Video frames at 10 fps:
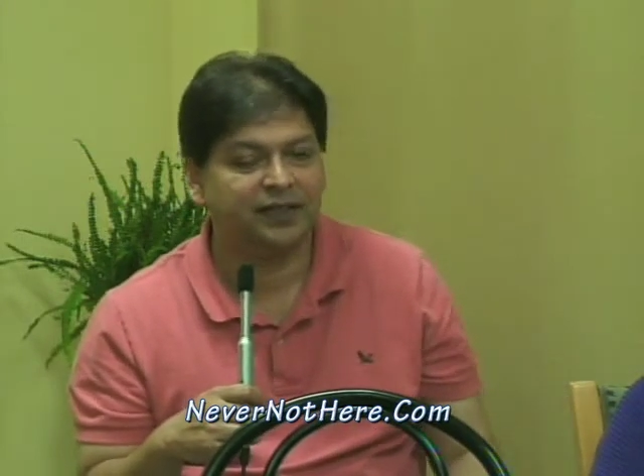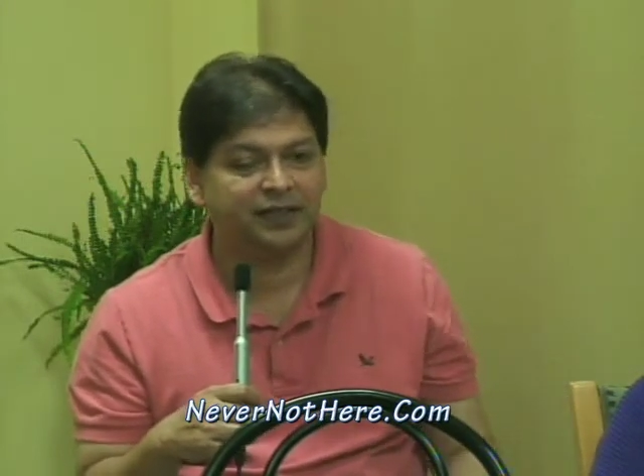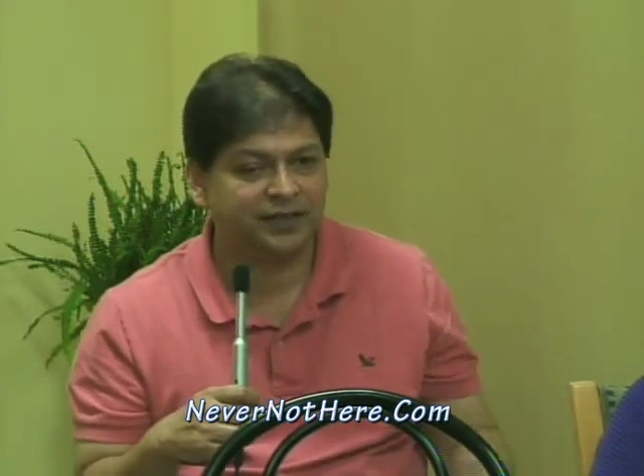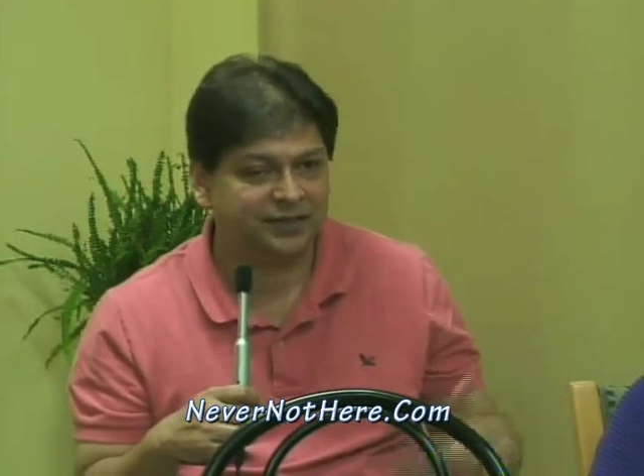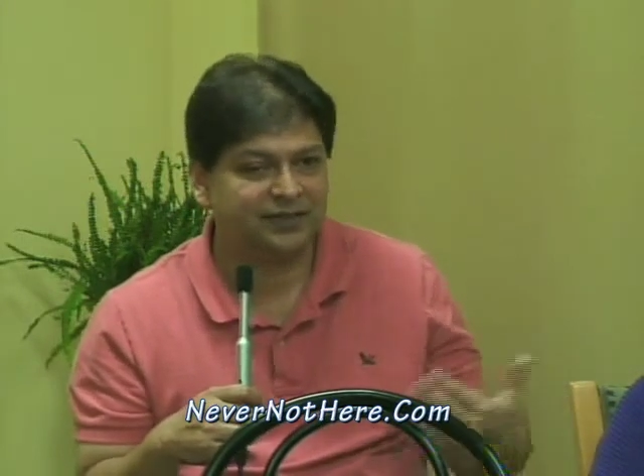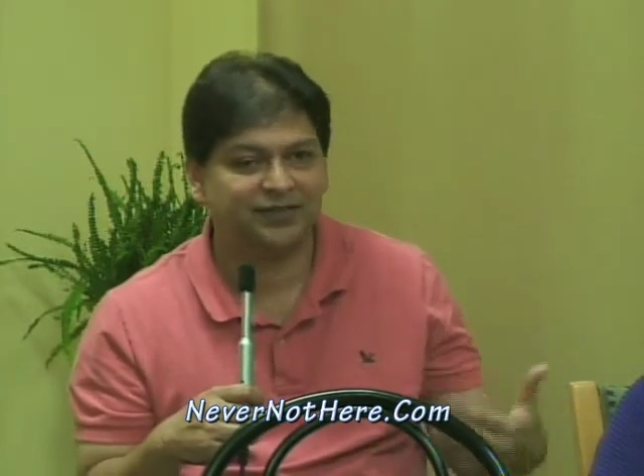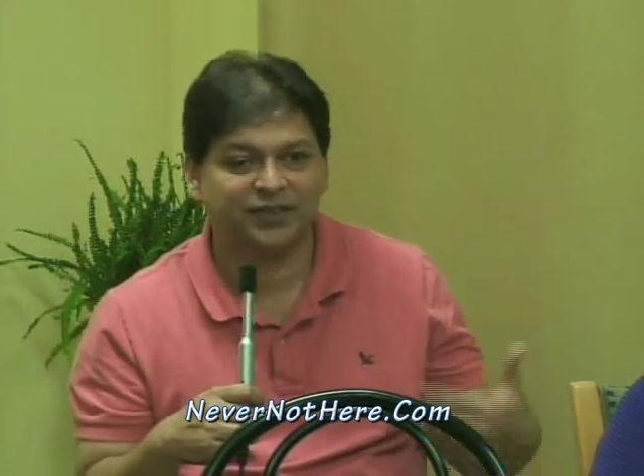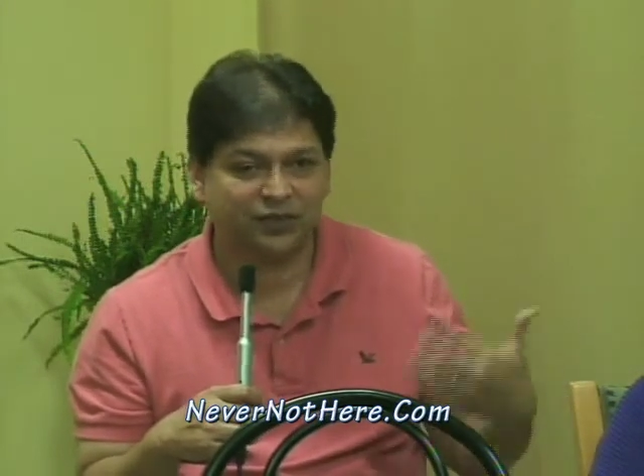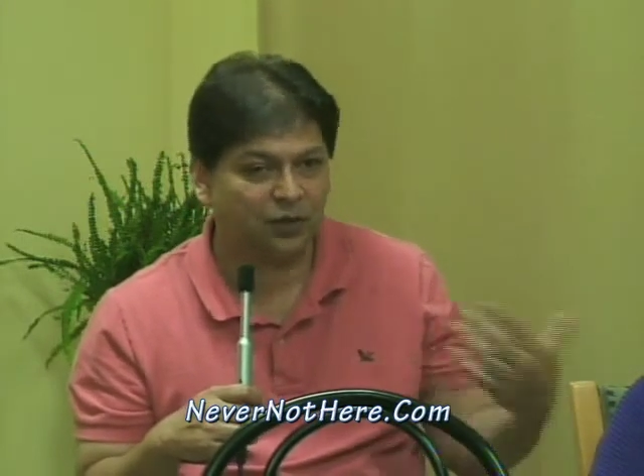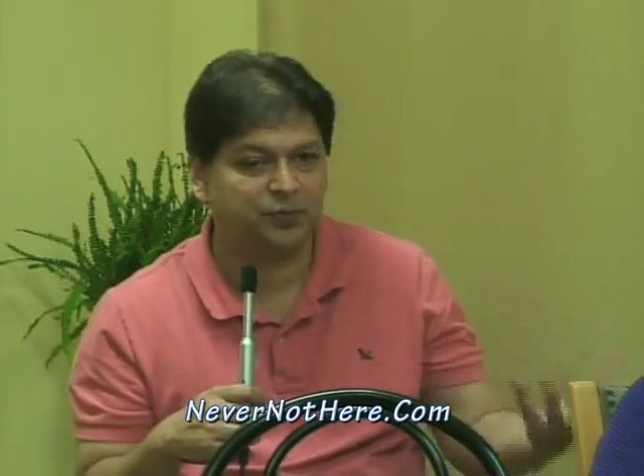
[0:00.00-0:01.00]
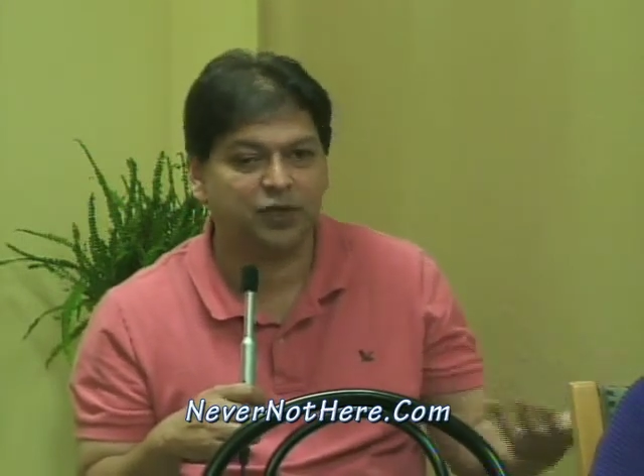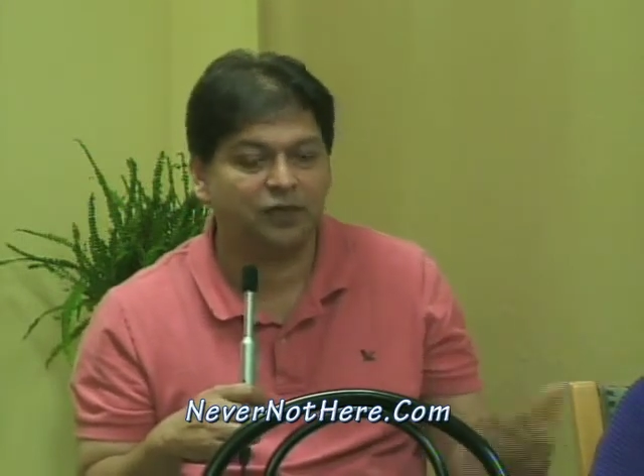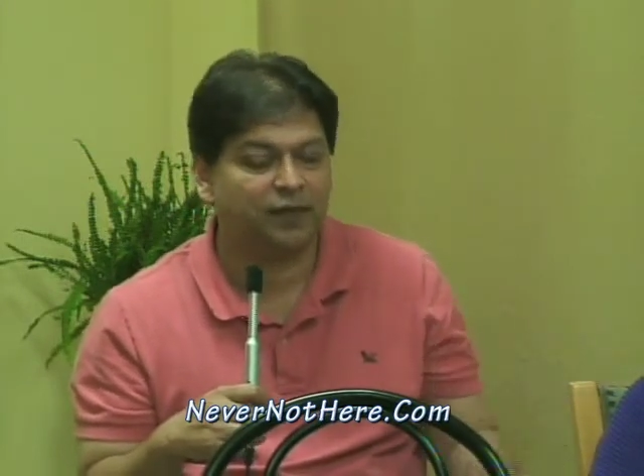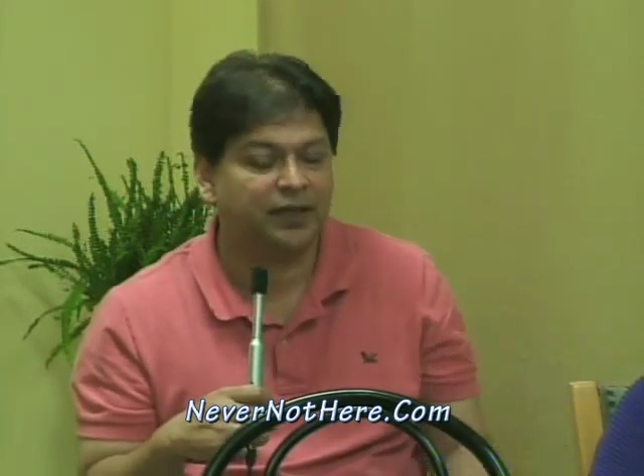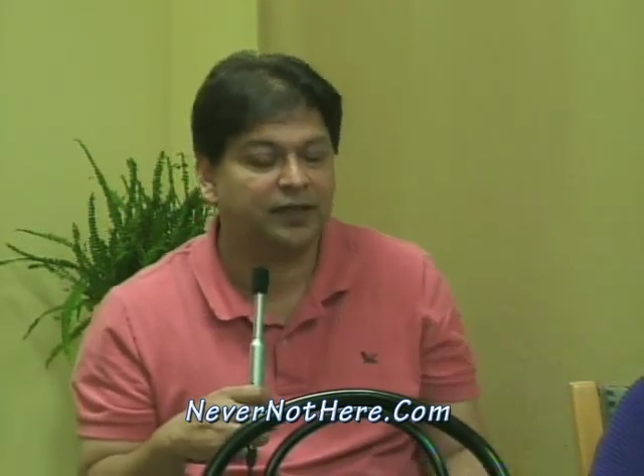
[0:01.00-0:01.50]
It's just
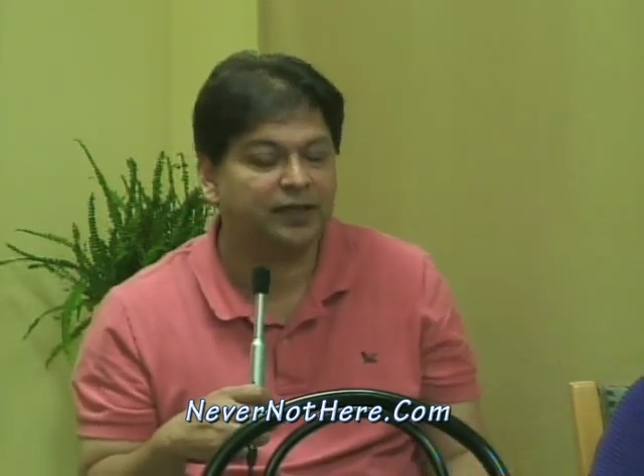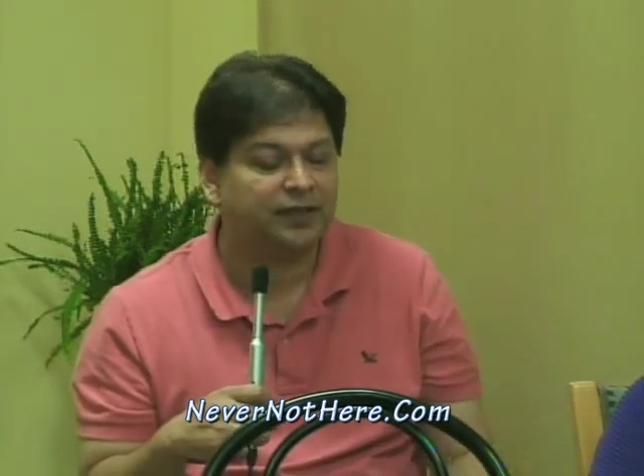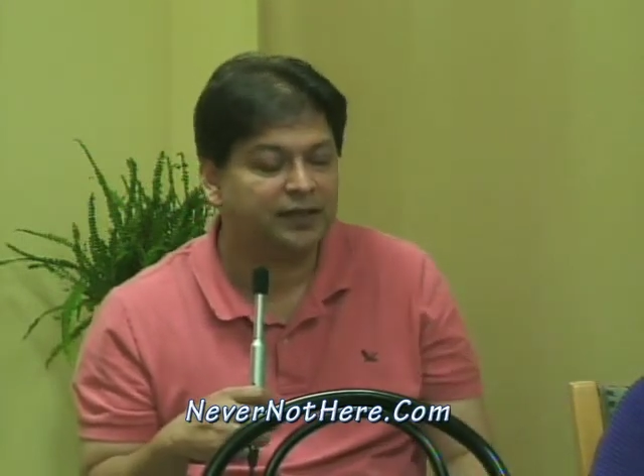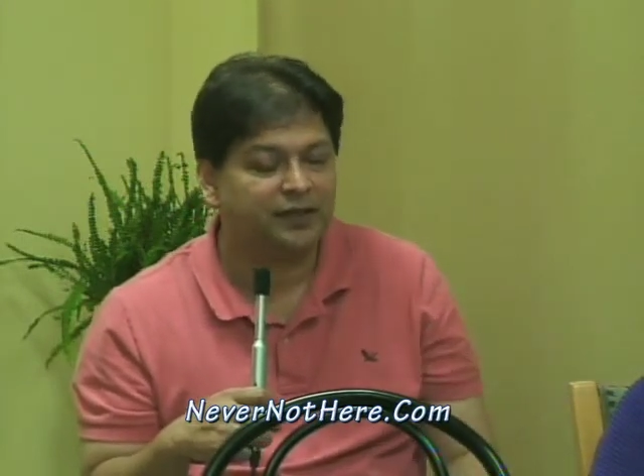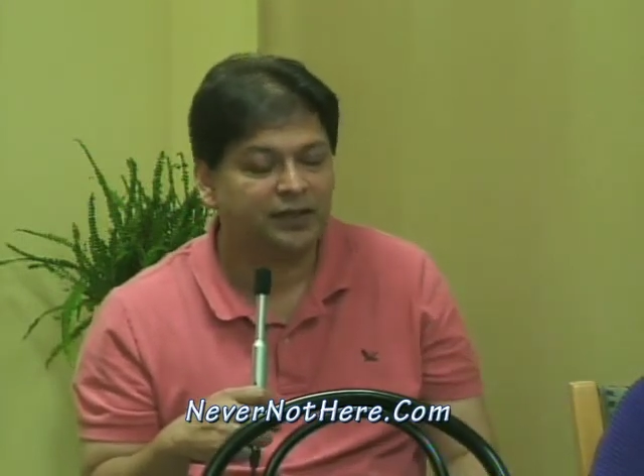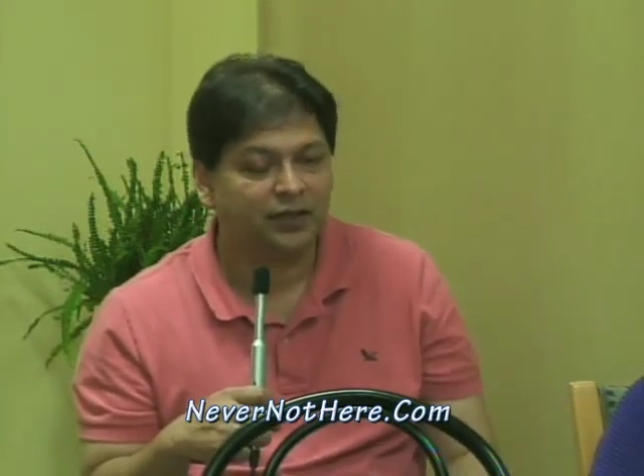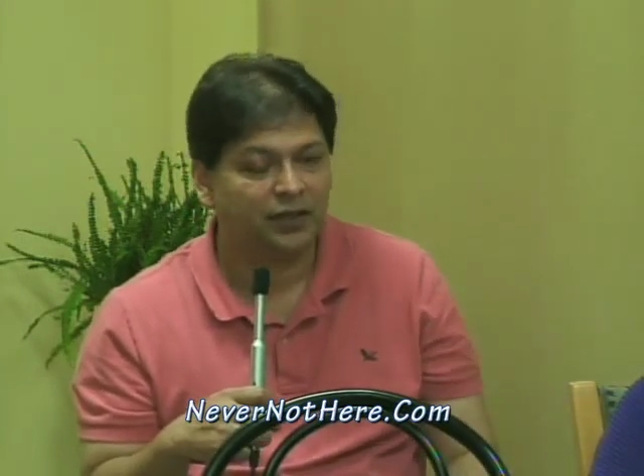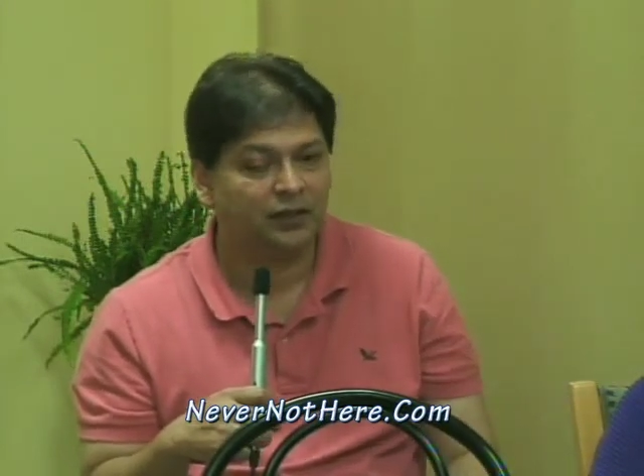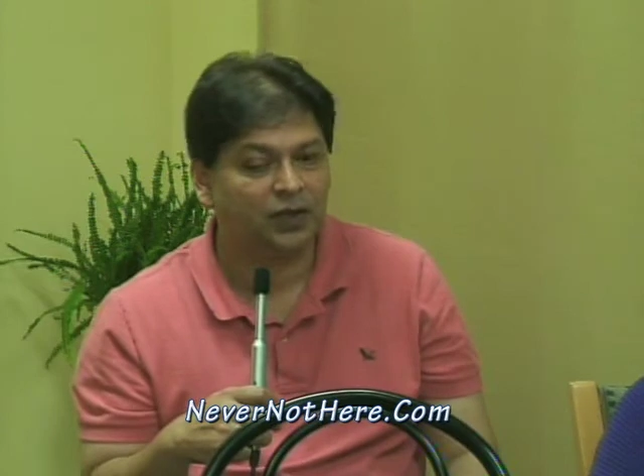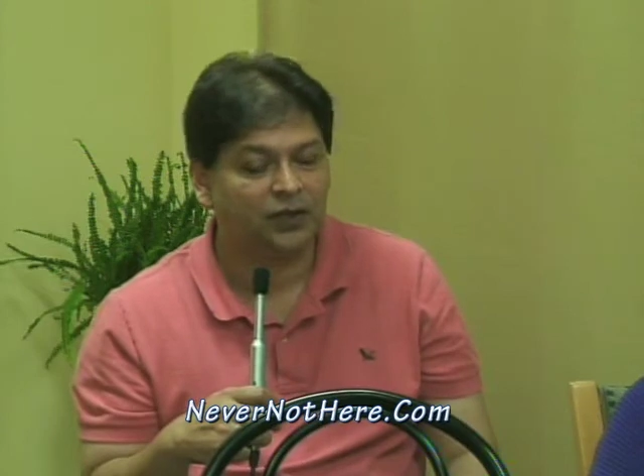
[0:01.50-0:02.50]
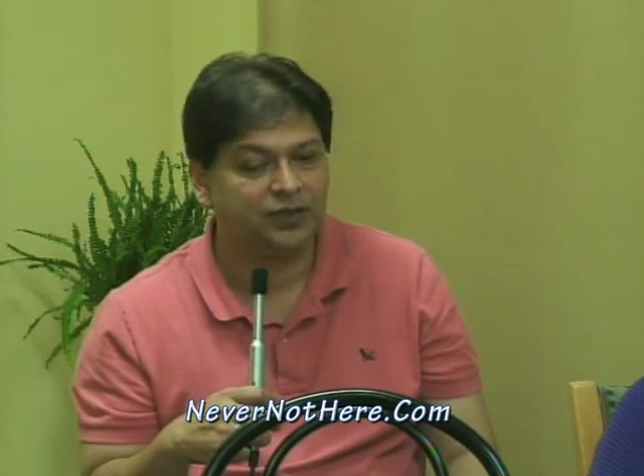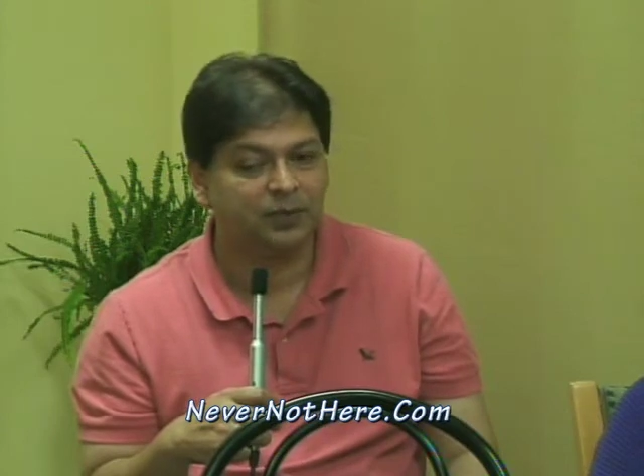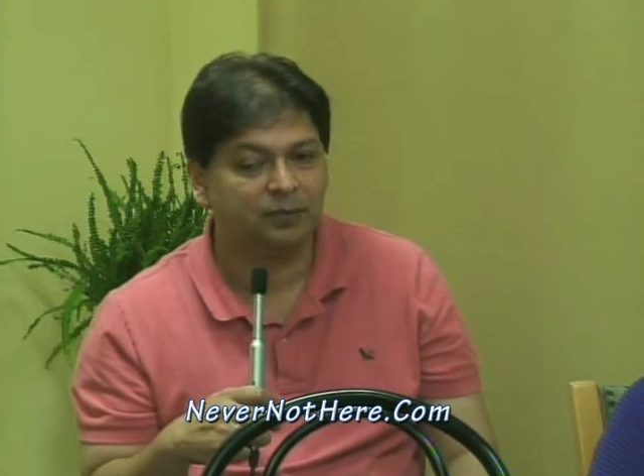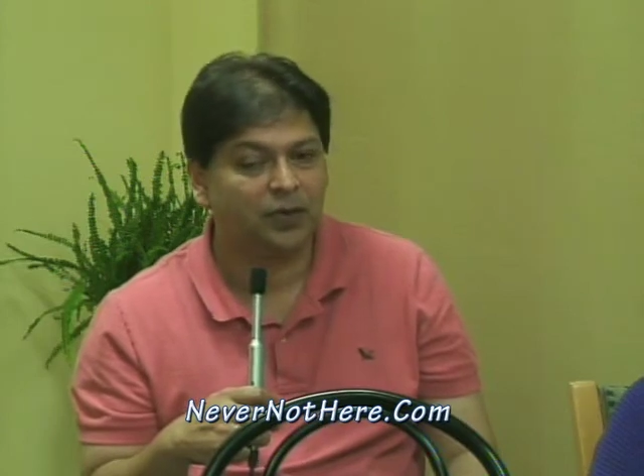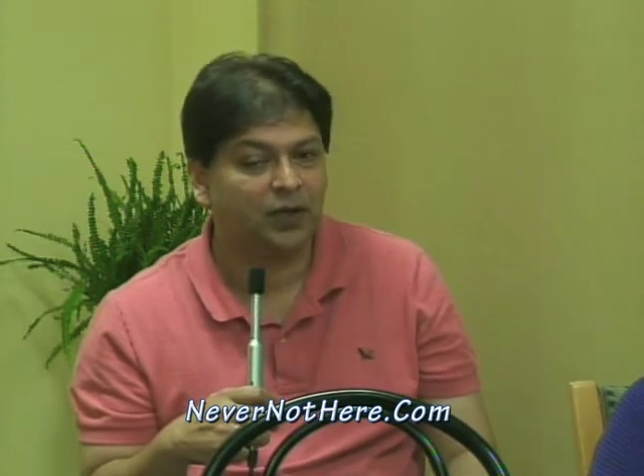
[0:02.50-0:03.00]
observing the thoughts in the
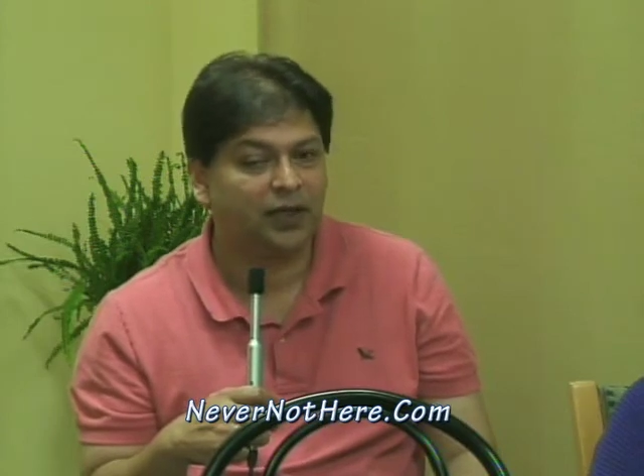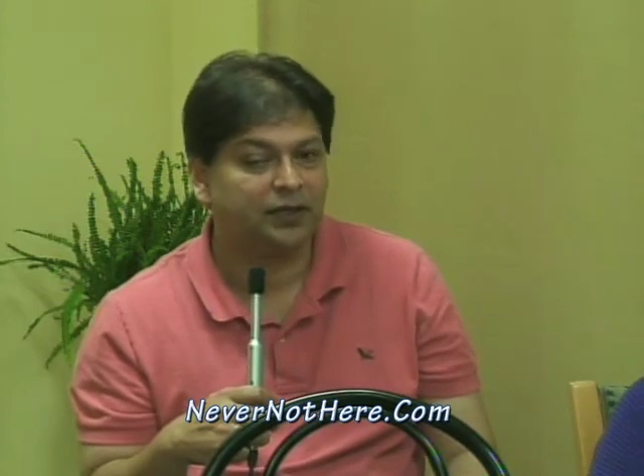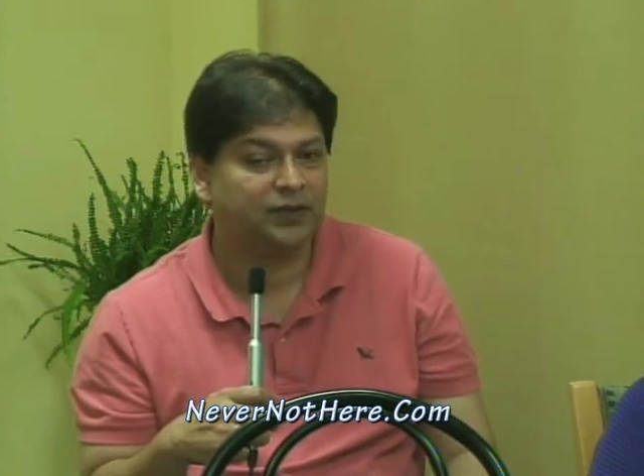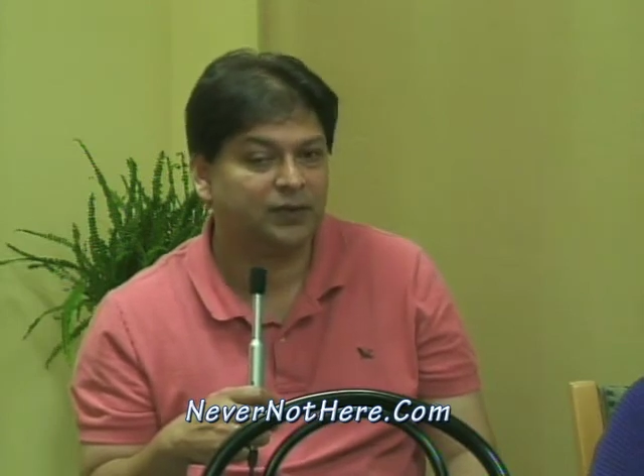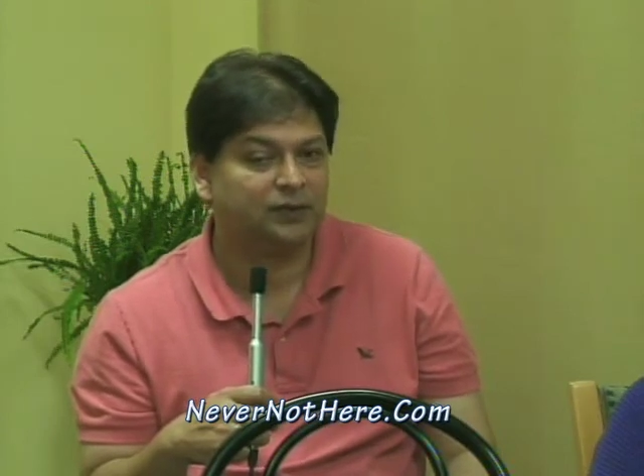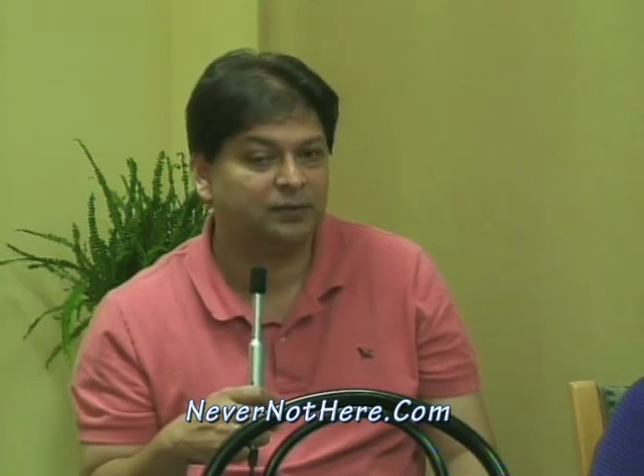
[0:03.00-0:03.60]
body. And so